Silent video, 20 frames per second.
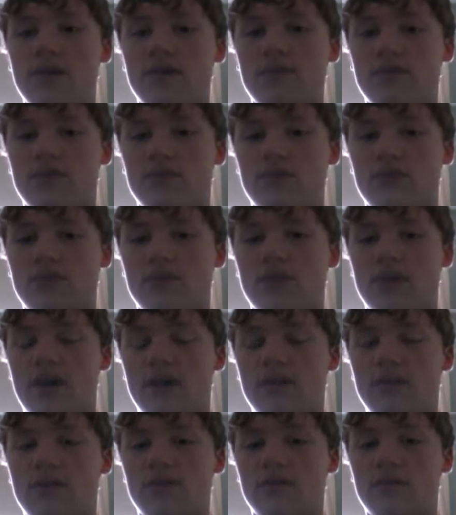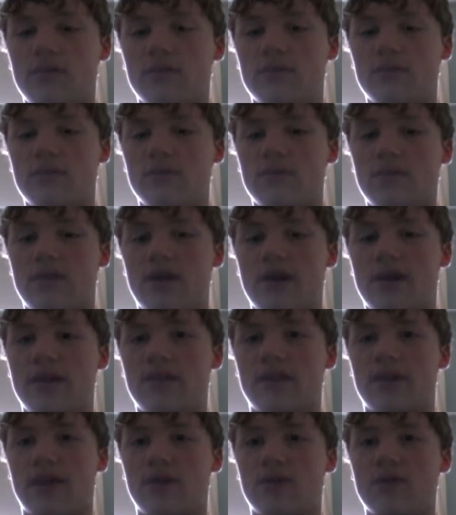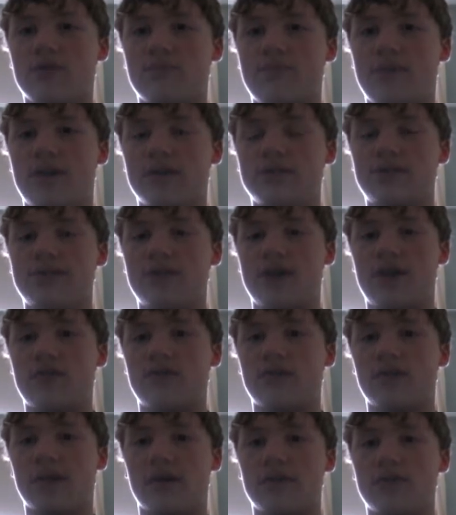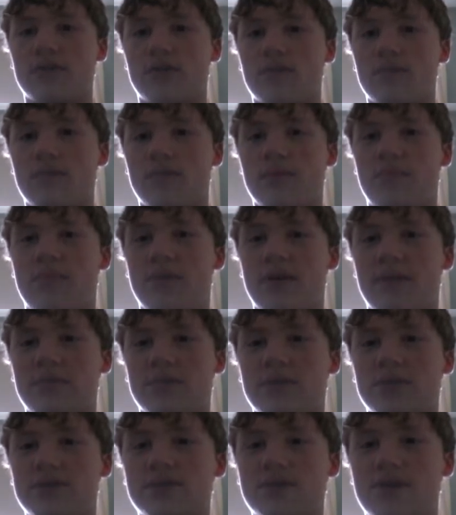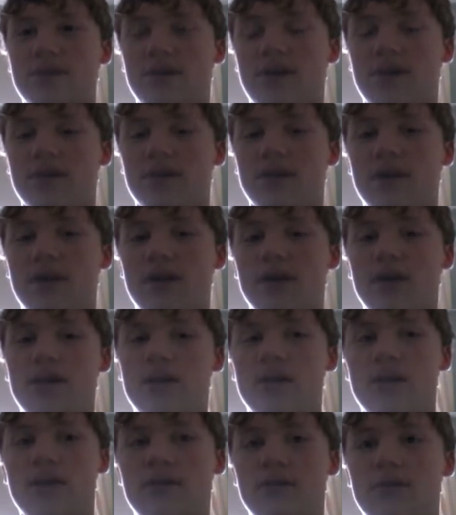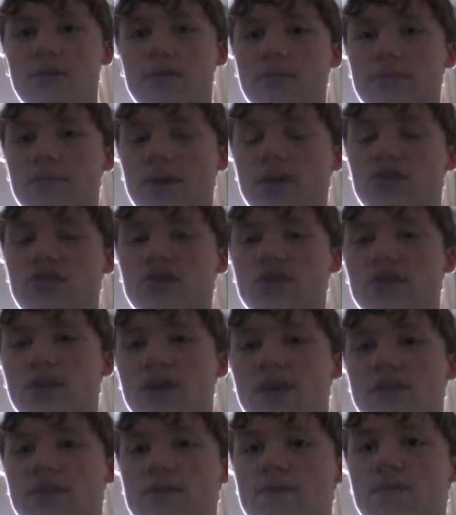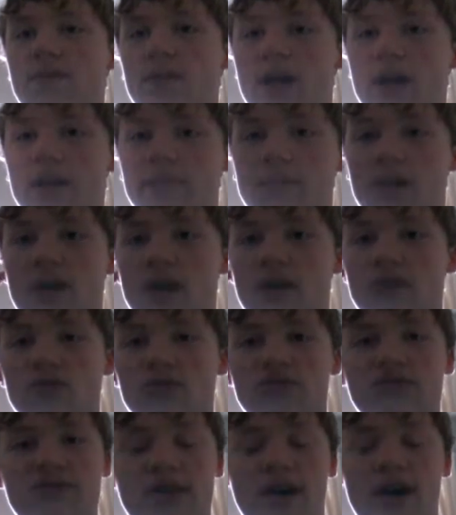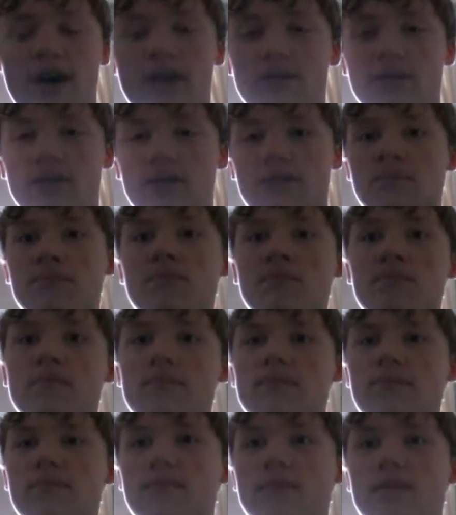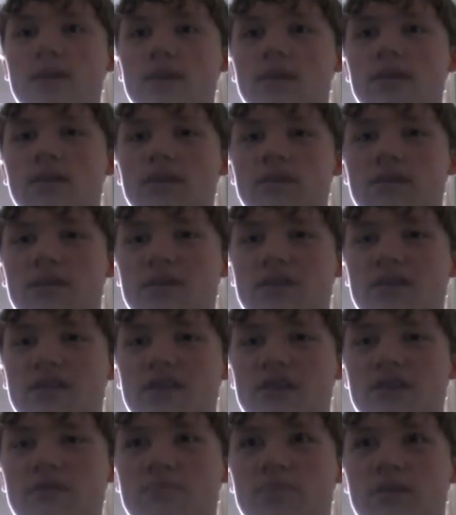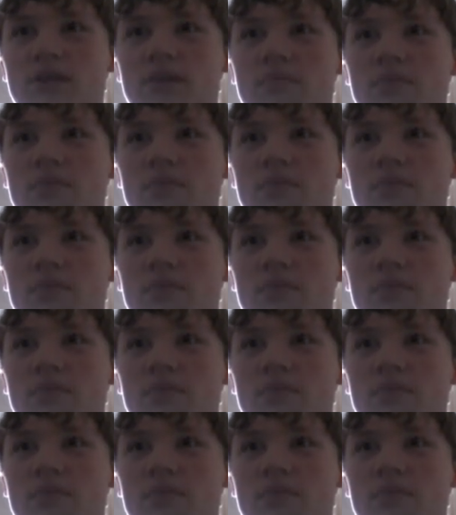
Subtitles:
So when you do that, you'll do that Earthbound stage that I don't remember it's called. Make sure to get the Flying Man on your side. He's pretty